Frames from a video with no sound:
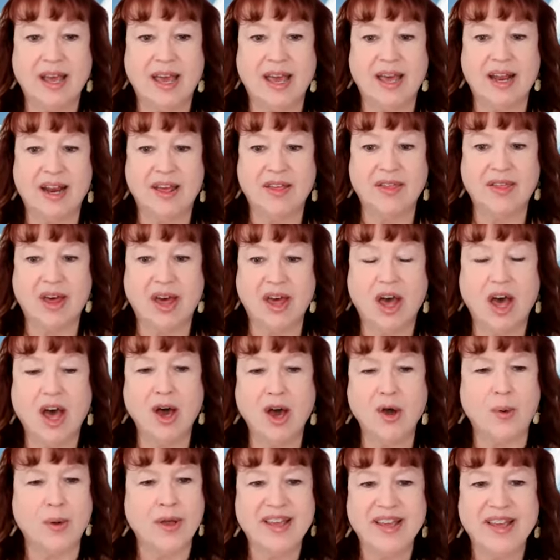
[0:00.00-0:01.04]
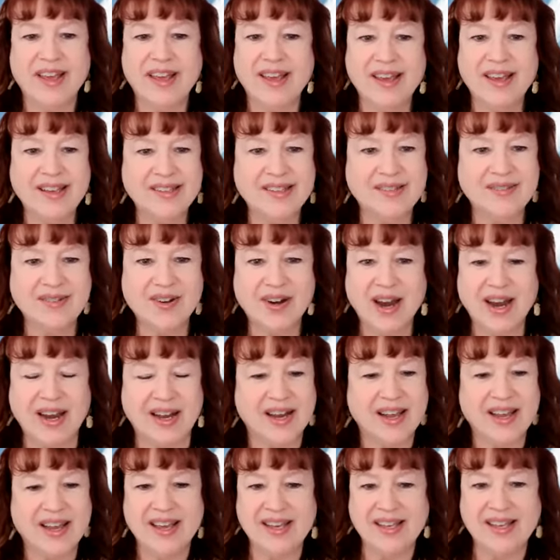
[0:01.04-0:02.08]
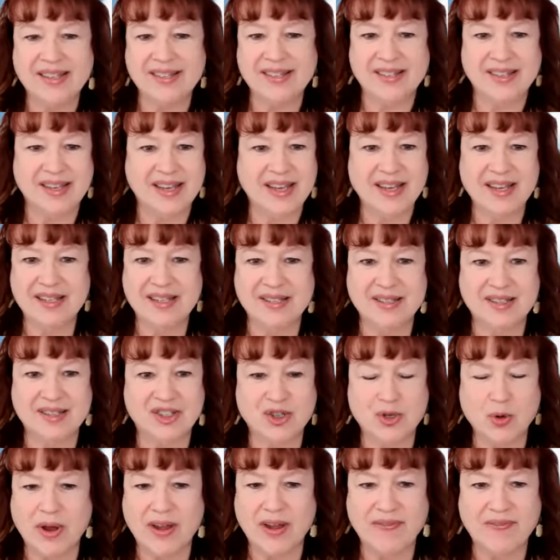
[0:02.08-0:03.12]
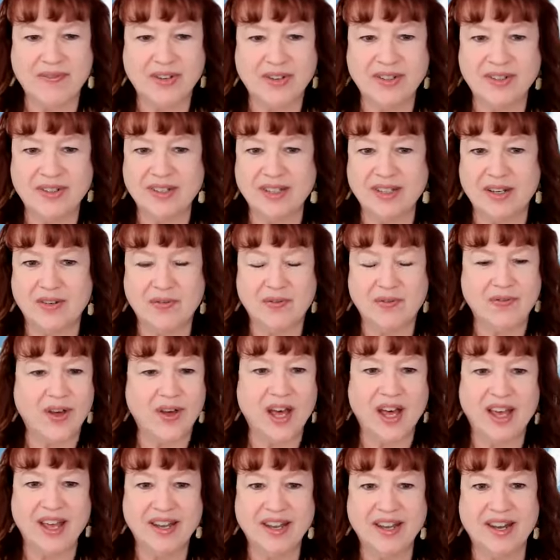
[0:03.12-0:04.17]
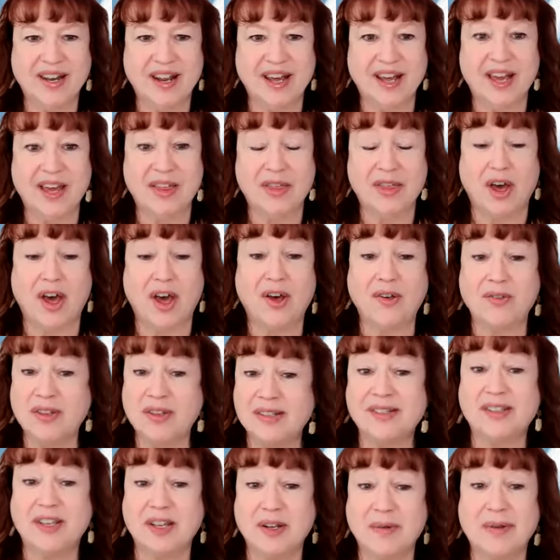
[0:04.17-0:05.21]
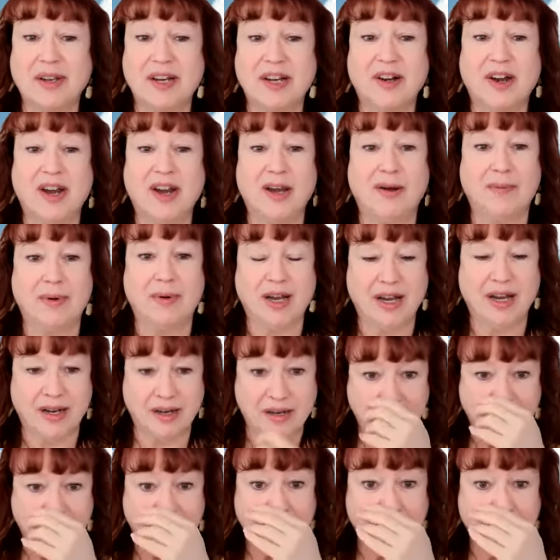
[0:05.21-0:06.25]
And I thought, oh, he's great. He's joyful and fun. And I thought, oh, this is going to be a great reading.